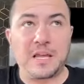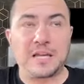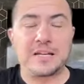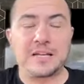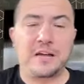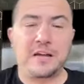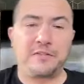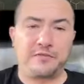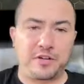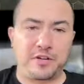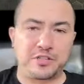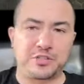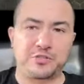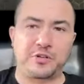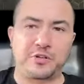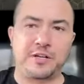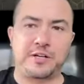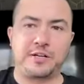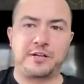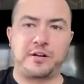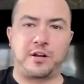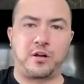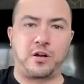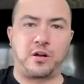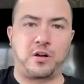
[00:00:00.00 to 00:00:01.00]
And not
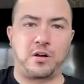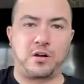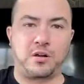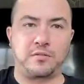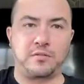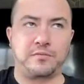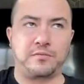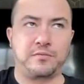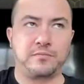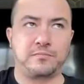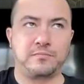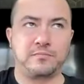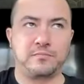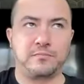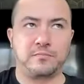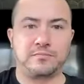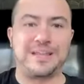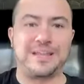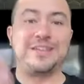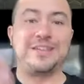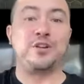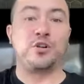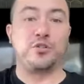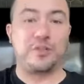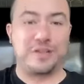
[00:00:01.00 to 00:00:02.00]
frustrated on
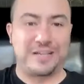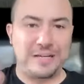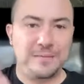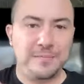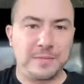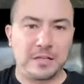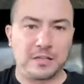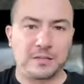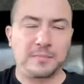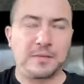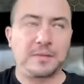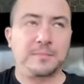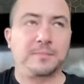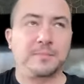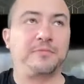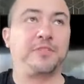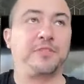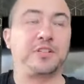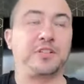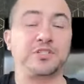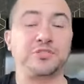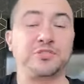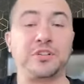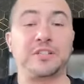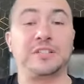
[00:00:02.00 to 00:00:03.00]
that you're emailing me, but
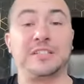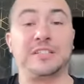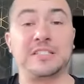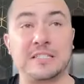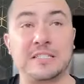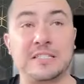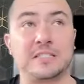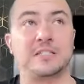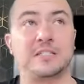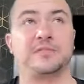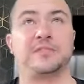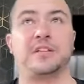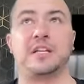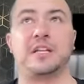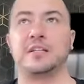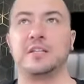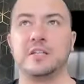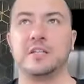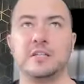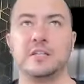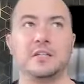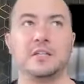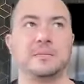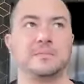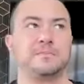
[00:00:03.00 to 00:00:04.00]
frustrated in the sense of like,
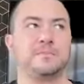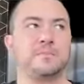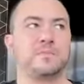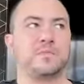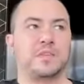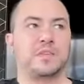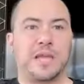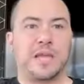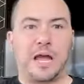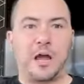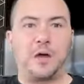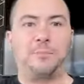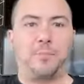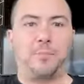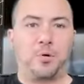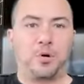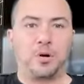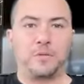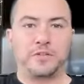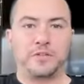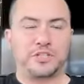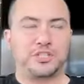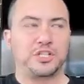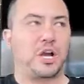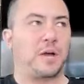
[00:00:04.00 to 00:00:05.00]
how poor
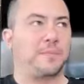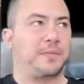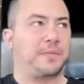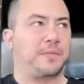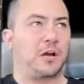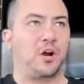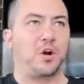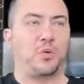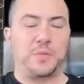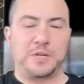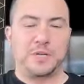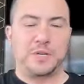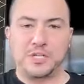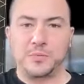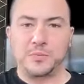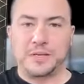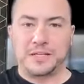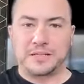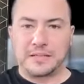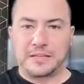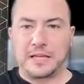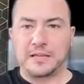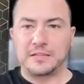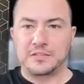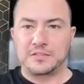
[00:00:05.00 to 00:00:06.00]
of a job that are we
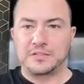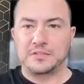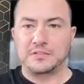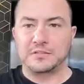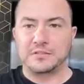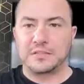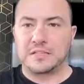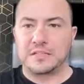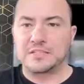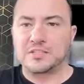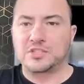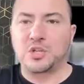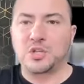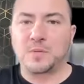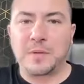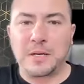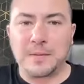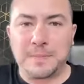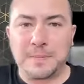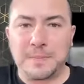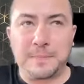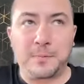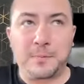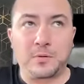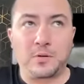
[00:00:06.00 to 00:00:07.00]
doing that so many
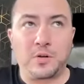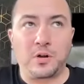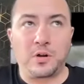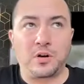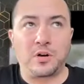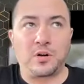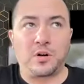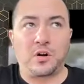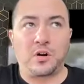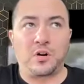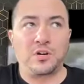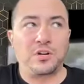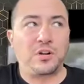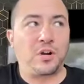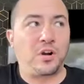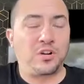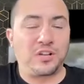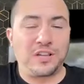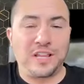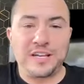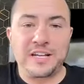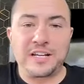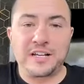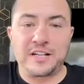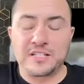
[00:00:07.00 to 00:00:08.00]
people are
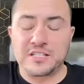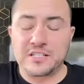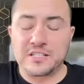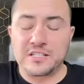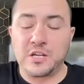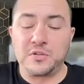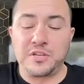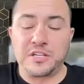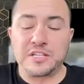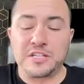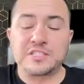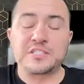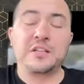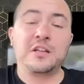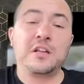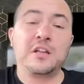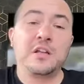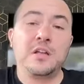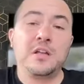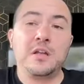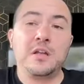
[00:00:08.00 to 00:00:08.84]
letting us know this.